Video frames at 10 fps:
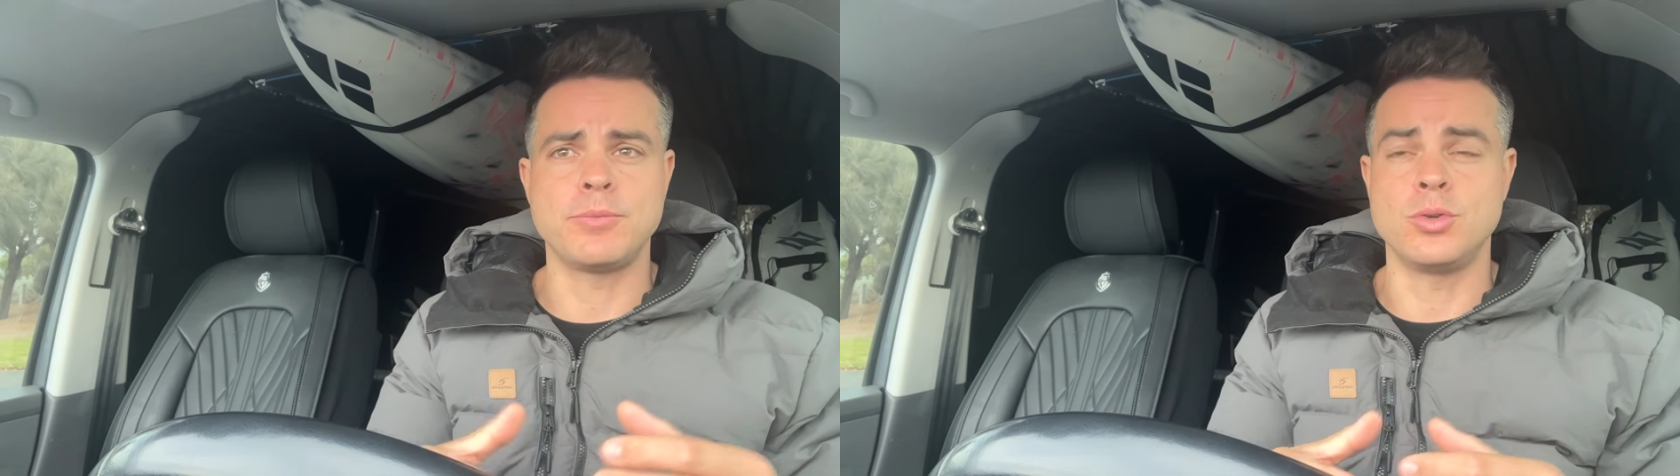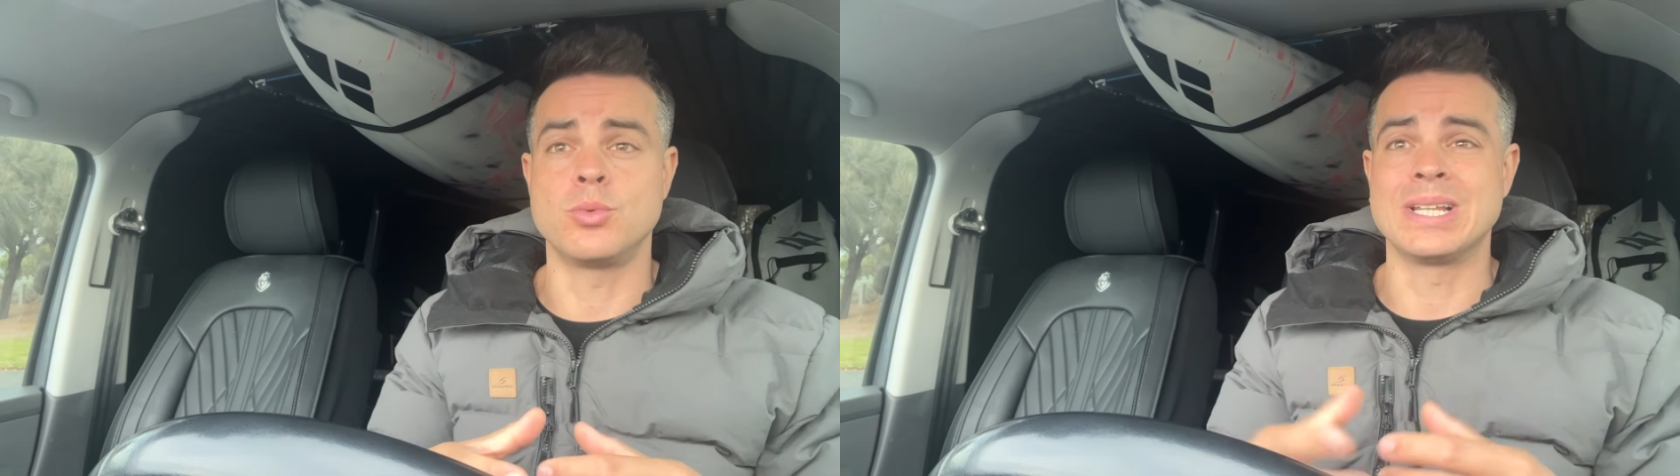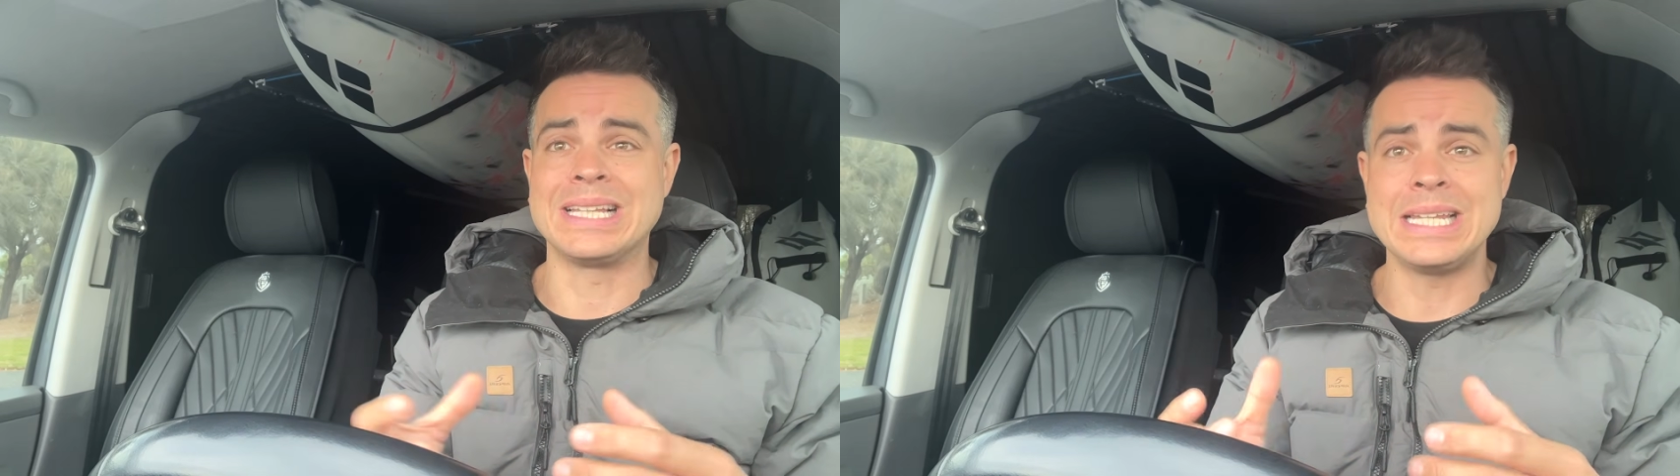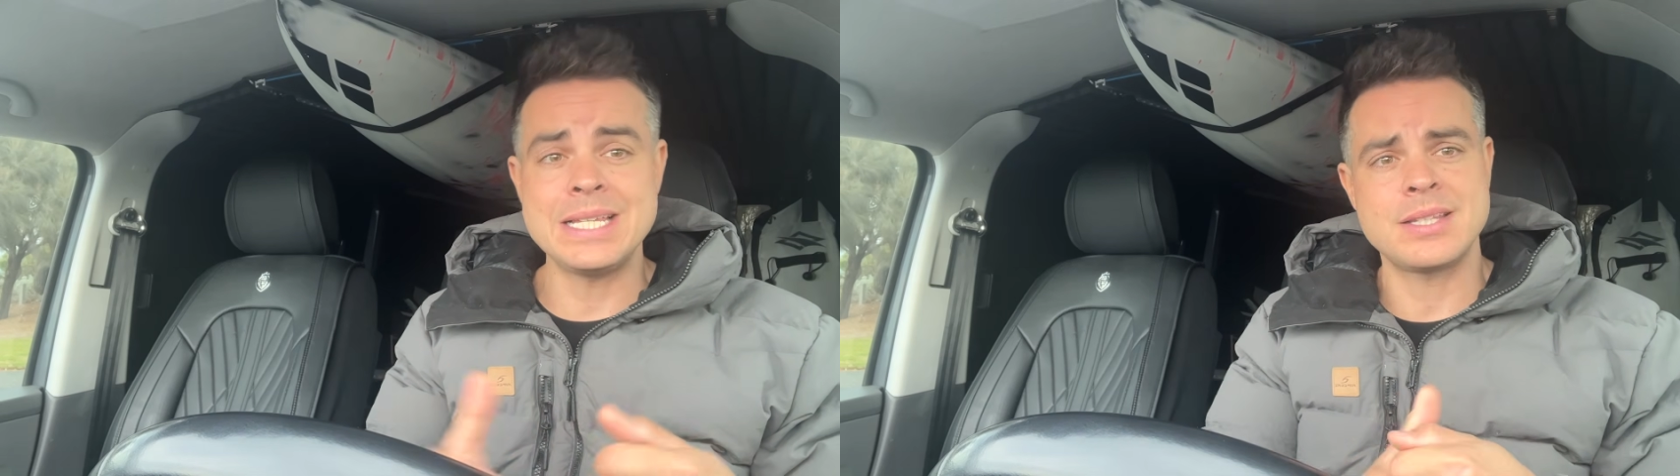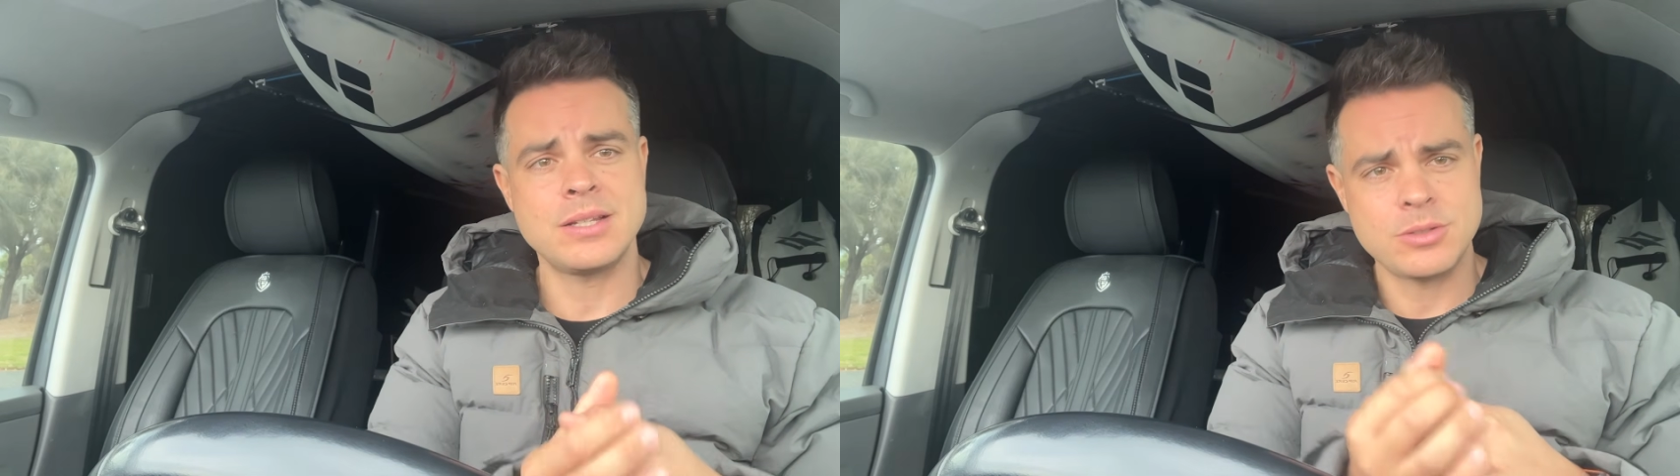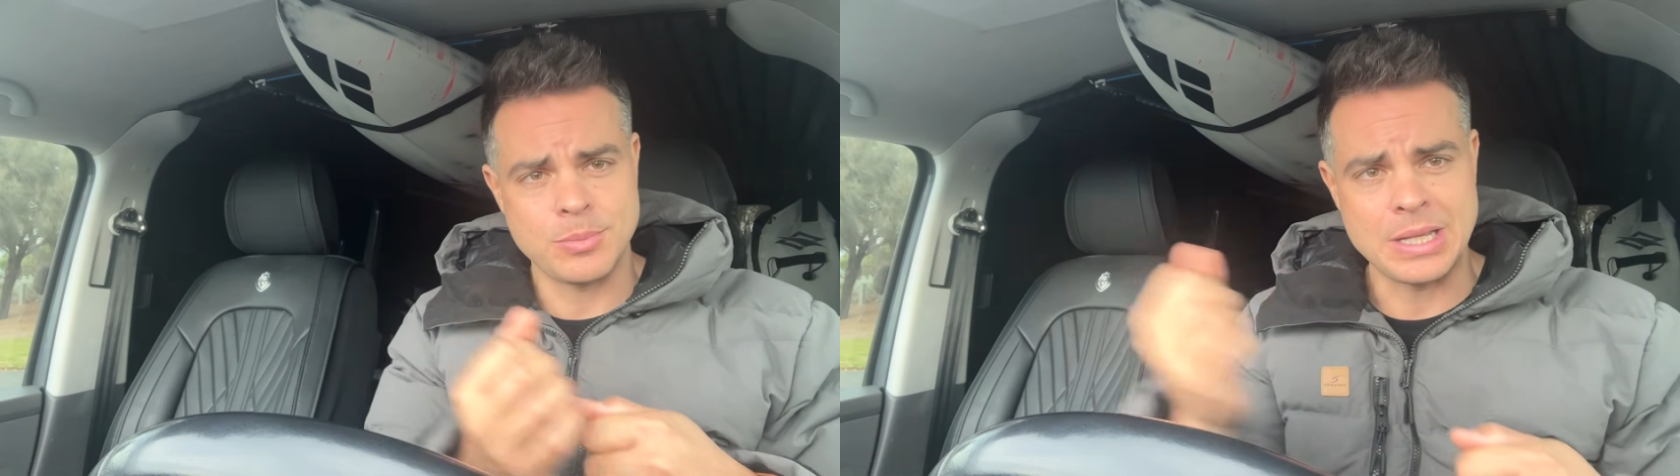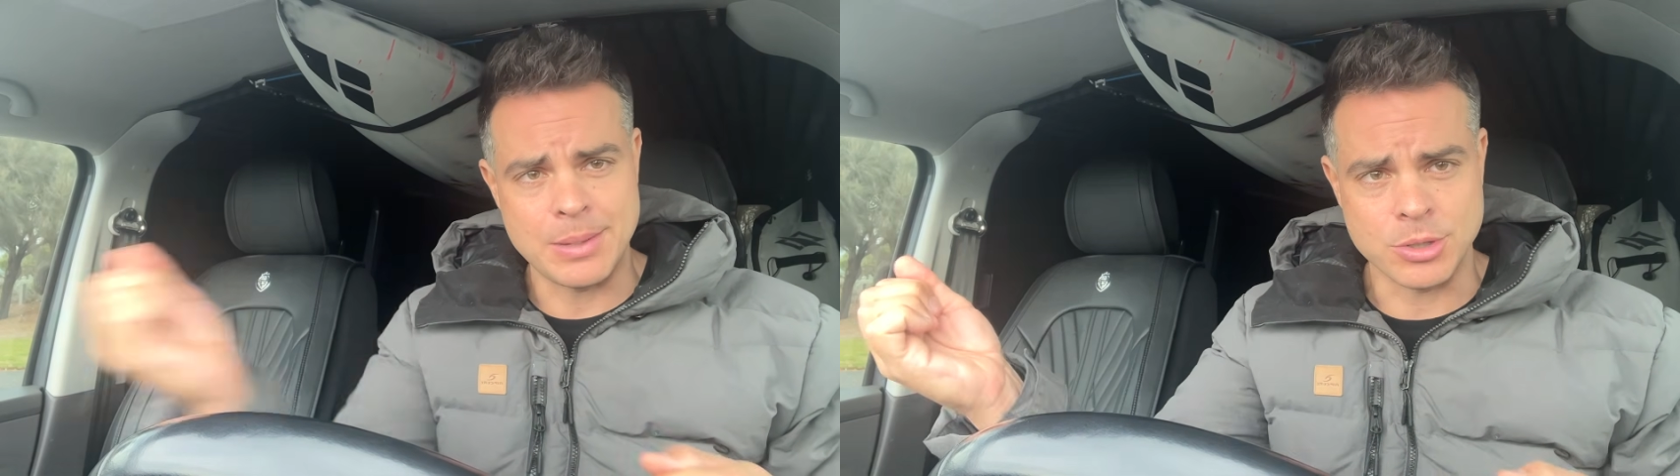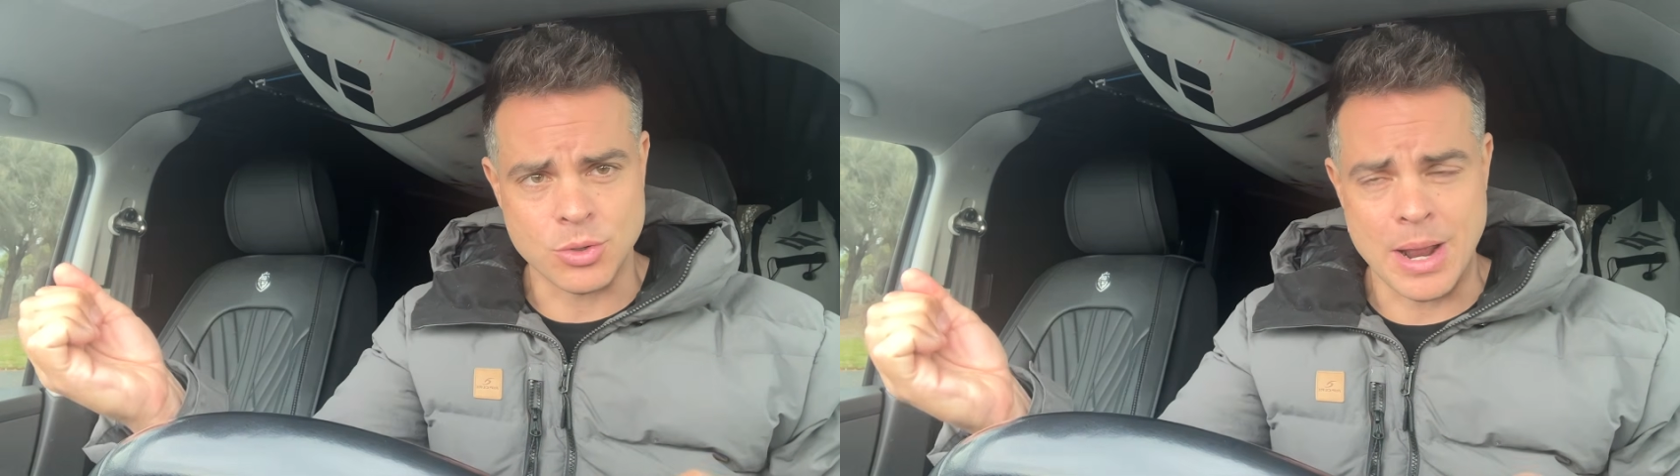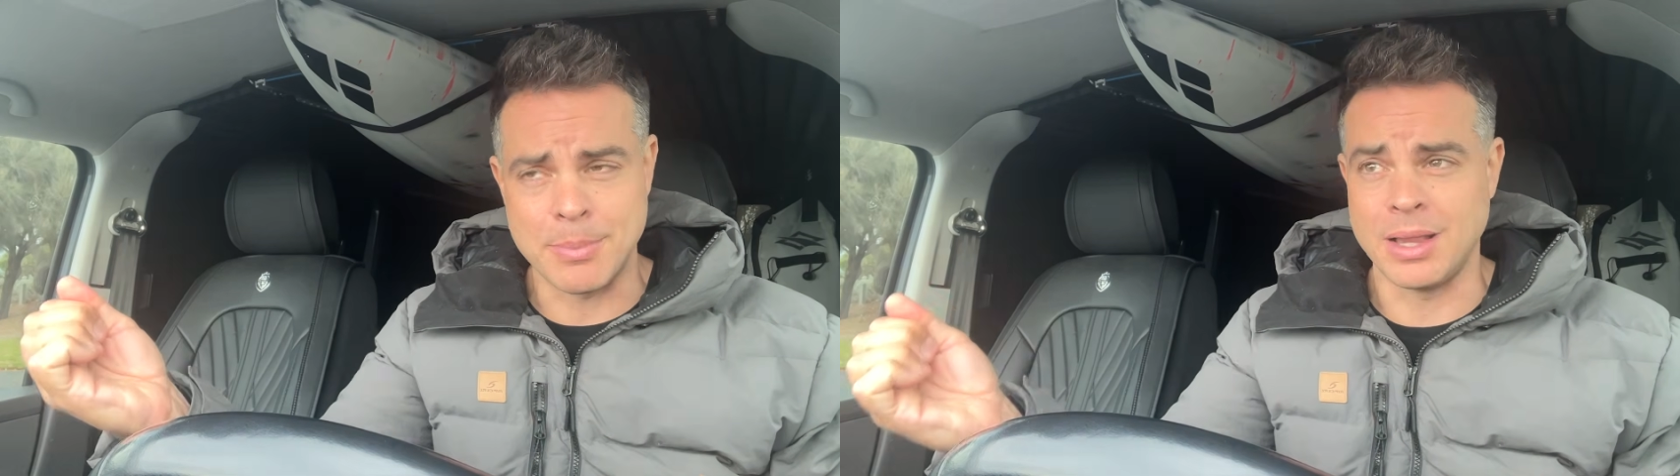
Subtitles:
you're releasing to be able to grab